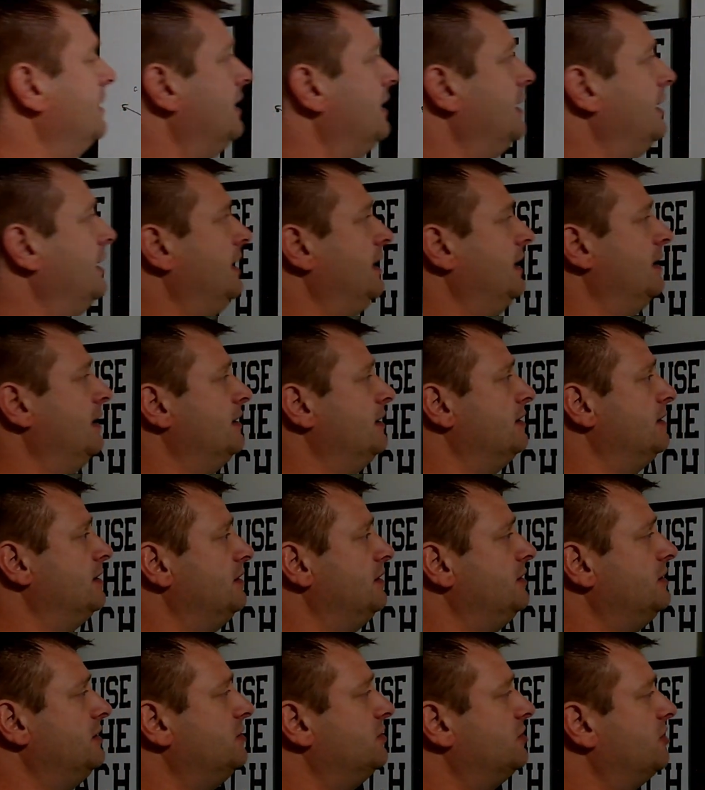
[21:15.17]
And
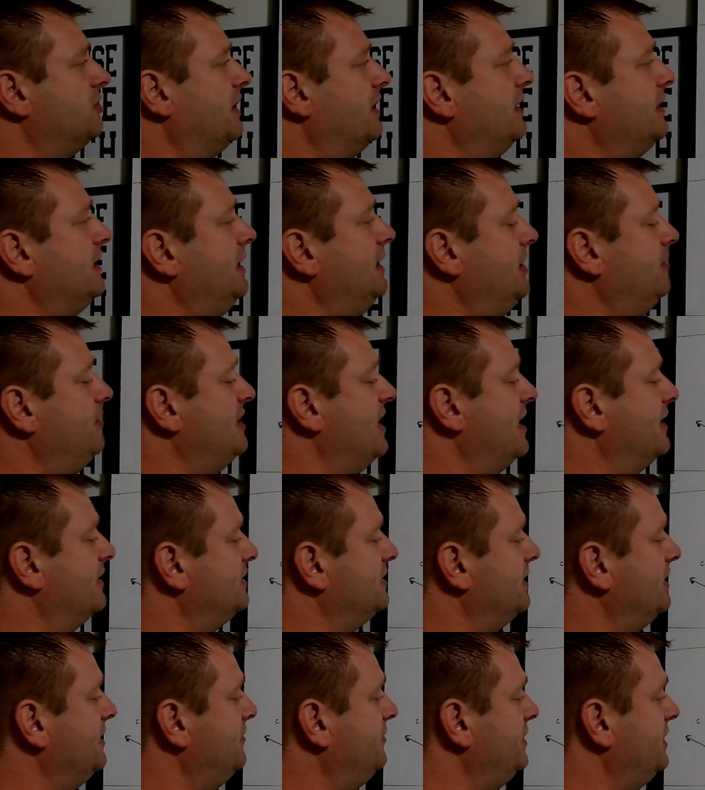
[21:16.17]
to try and keep that
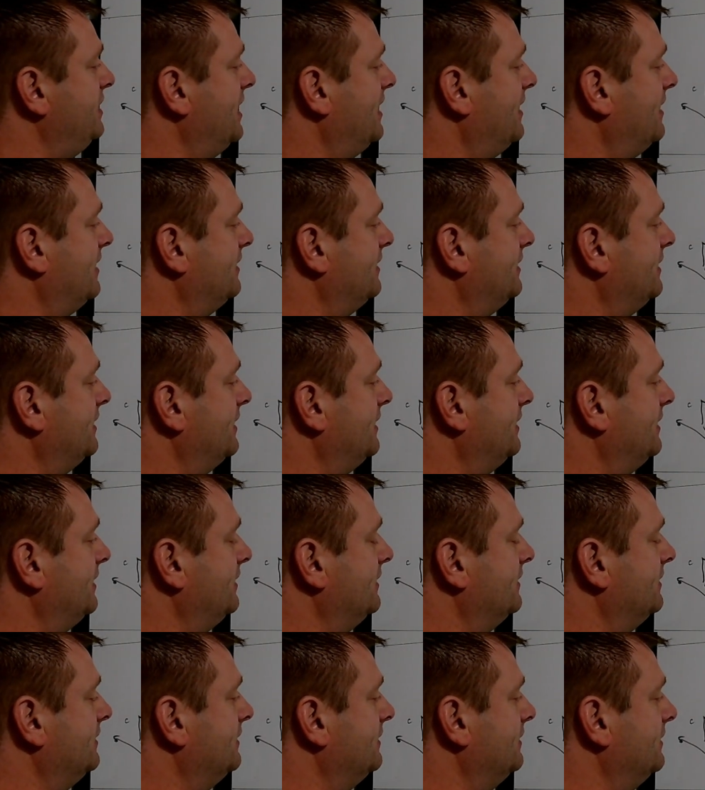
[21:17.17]
safety out of there,
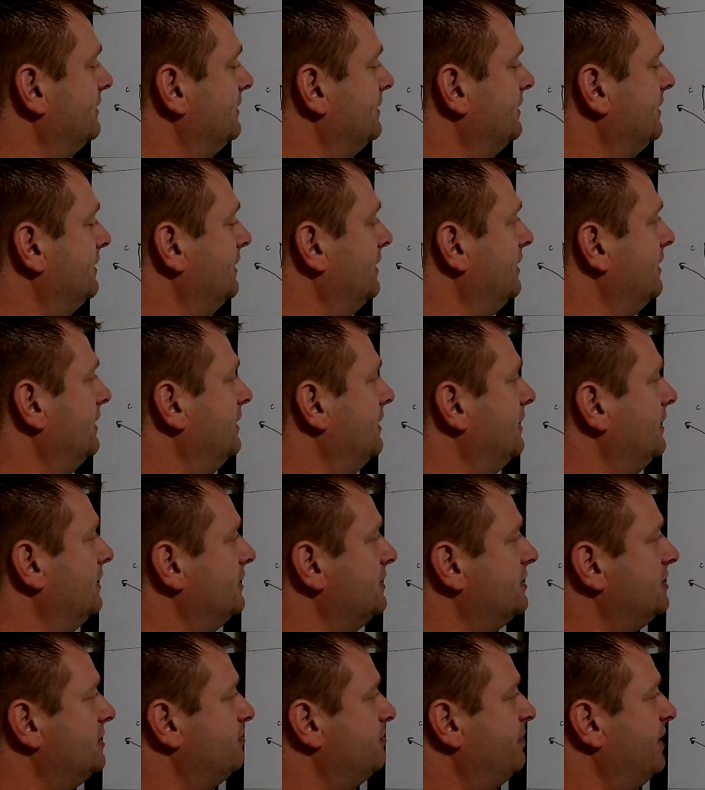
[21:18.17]

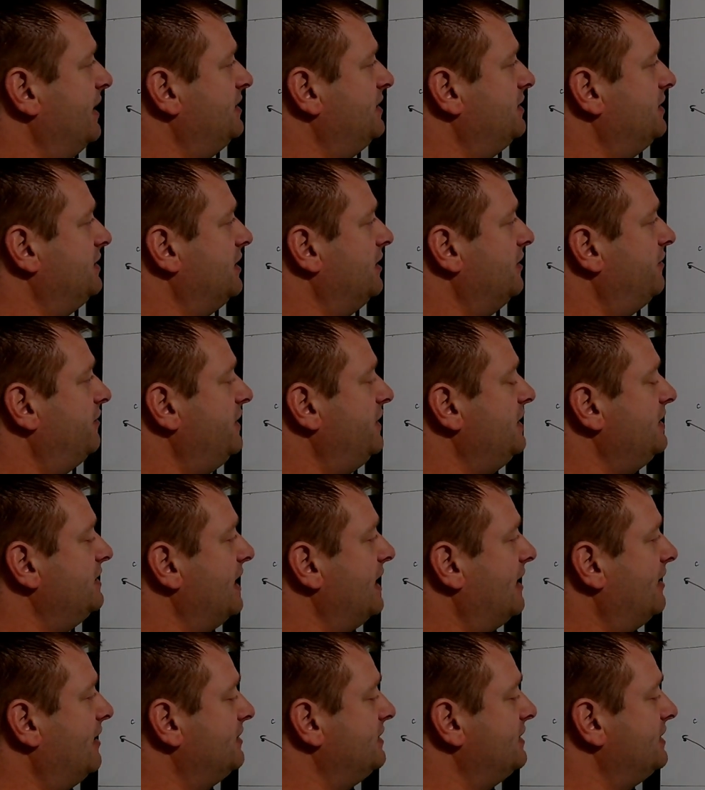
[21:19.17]
especially if he's
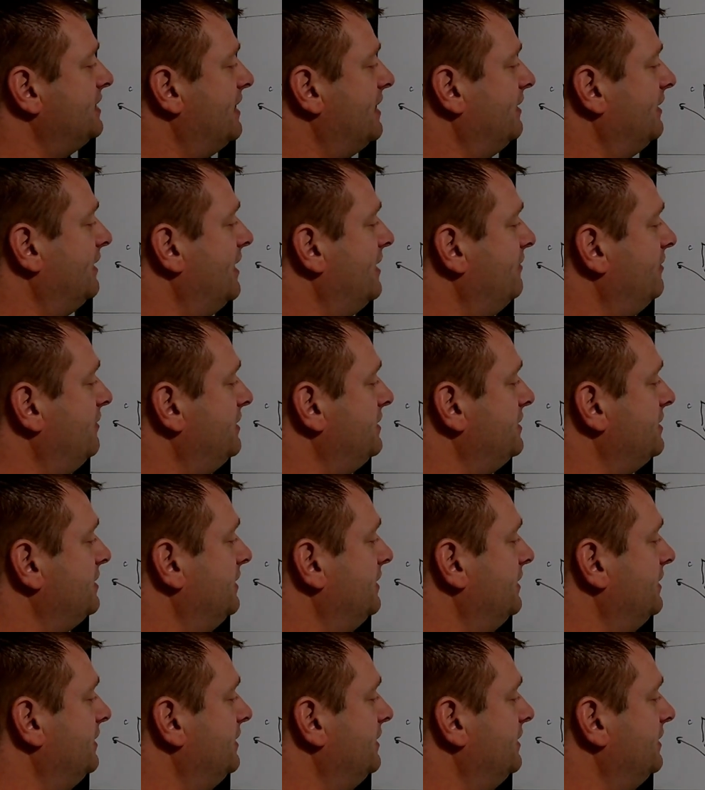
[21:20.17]
outside leverage,